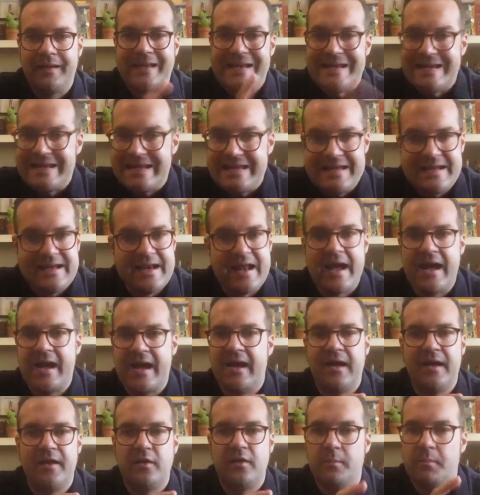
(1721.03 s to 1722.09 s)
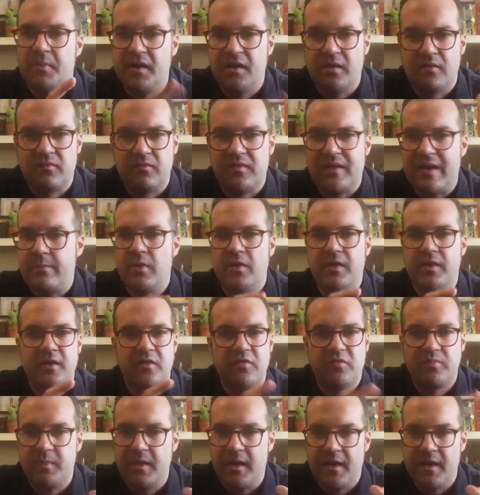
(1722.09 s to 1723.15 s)
quinquina and a bit of lemon and
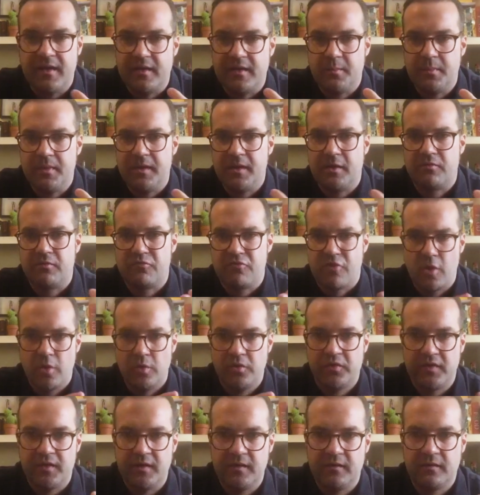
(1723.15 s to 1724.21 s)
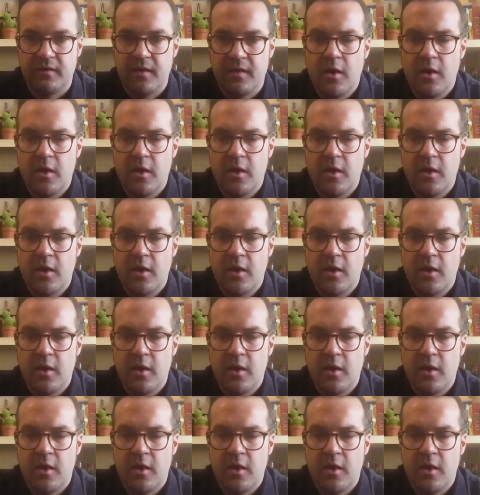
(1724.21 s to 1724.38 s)
a, and, and a bit of roses